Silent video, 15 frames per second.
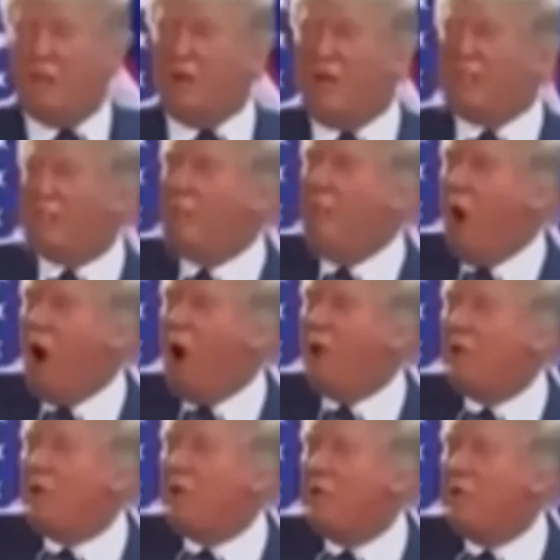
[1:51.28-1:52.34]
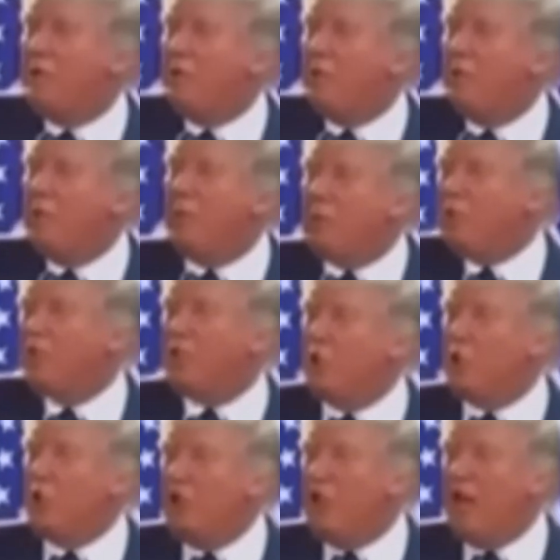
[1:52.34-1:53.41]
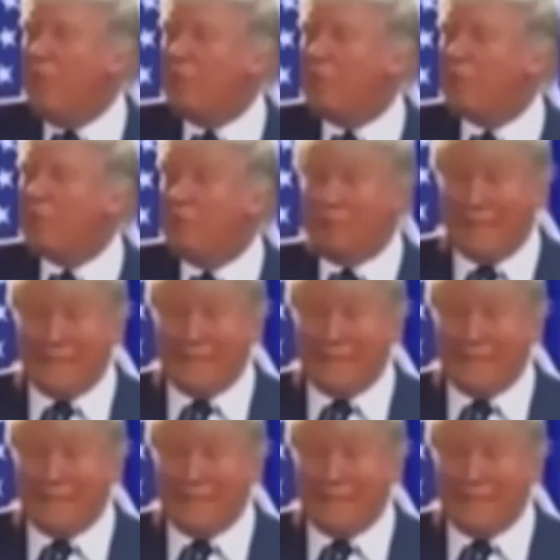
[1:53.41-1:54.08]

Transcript: you know, that's smart, because they'll do the opposite.